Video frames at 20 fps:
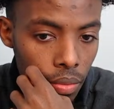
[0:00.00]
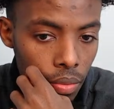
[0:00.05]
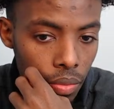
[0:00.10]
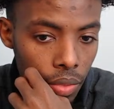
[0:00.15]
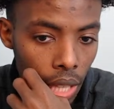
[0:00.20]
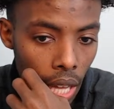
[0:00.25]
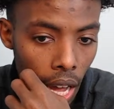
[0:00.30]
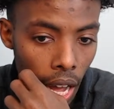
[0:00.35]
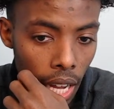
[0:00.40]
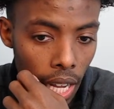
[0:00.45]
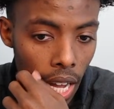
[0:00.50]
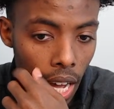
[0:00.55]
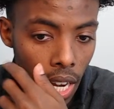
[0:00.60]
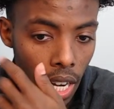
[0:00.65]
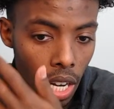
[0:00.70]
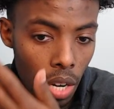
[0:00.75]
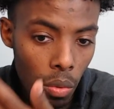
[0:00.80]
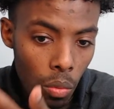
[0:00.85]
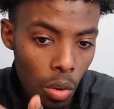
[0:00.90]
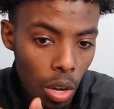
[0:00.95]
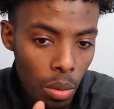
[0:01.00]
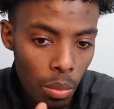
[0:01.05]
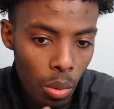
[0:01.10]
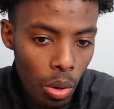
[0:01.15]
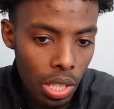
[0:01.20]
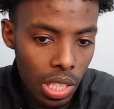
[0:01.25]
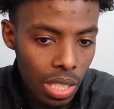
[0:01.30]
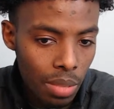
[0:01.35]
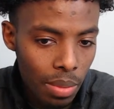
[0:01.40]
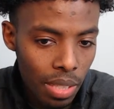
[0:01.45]
I got in one more
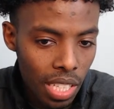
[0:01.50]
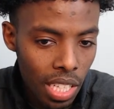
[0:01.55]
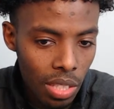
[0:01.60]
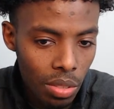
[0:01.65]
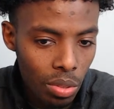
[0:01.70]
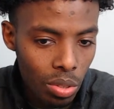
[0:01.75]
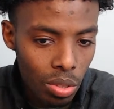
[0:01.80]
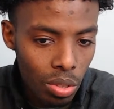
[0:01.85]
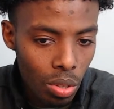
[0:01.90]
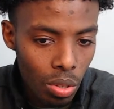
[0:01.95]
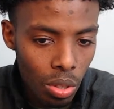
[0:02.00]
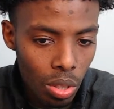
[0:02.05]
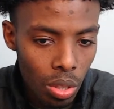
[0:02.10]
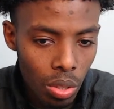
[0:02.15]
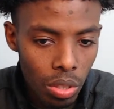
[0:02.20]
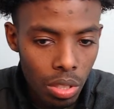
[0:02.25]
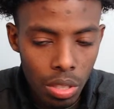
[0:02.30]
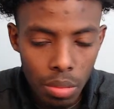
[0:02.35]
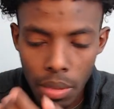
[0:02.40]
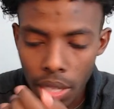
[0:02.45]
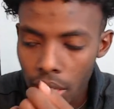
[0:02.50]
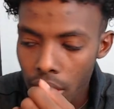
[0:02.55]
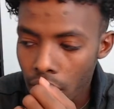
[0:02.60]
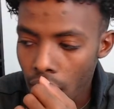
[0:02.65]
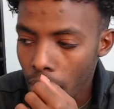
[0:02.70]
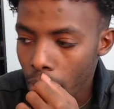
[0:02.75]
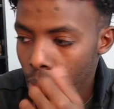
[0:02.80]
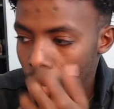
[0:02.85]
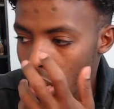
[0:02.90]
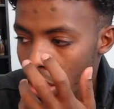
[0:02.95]
just because it was so close to my
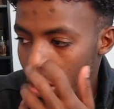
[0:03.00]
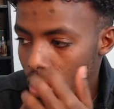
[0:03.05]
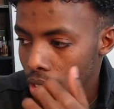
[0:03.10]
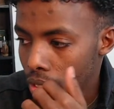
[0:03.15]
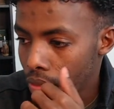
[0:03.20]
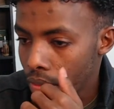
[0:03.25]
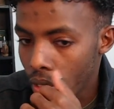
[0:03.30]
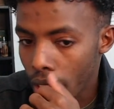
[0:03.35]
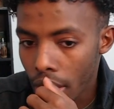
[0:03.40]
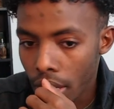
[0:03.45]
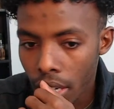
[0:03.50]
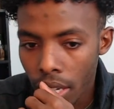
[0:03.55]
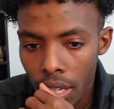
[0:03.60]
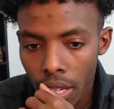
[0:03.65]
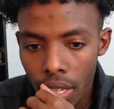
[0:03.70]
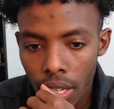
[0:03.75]
stop loss. It's fine.